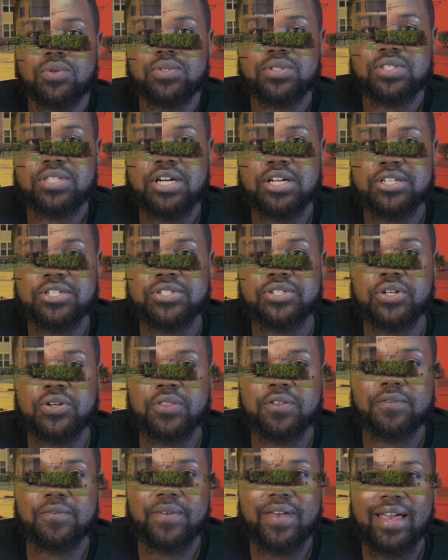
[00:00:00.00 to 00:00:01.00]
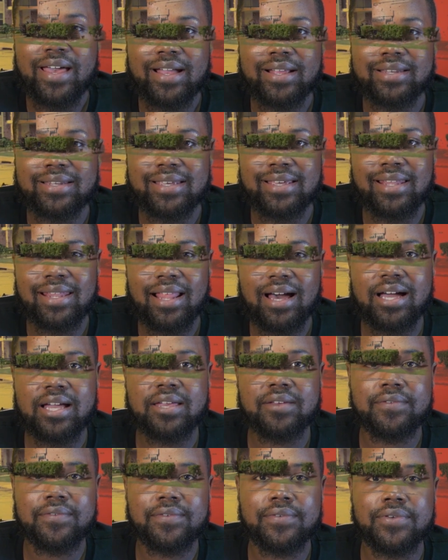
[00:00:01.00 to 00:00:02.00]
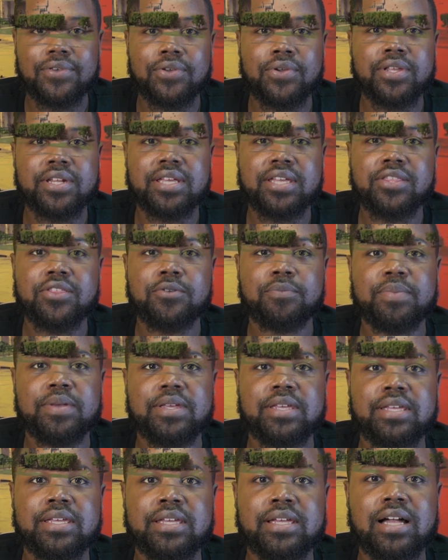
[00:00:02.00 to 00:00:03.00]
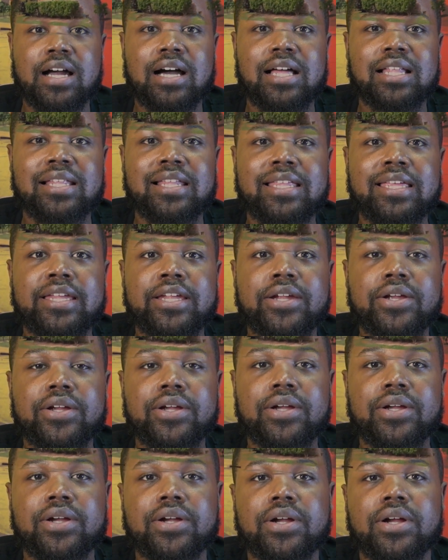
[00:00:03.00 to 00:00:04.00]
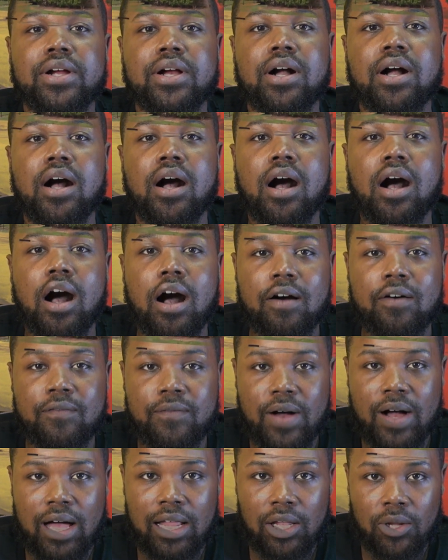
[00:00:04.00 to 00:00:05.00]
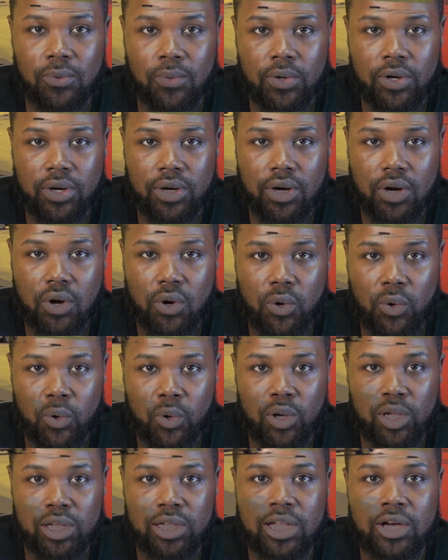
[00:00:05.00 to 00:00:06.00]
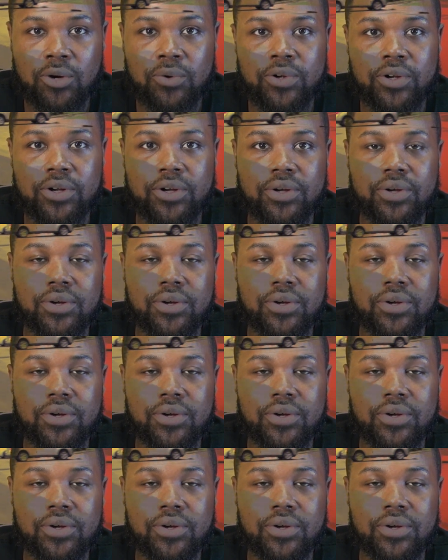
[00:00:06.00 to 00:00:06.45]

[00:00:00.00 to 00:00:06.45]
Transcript: touched on the fact in life you could either be a leader, a follower, or a loner.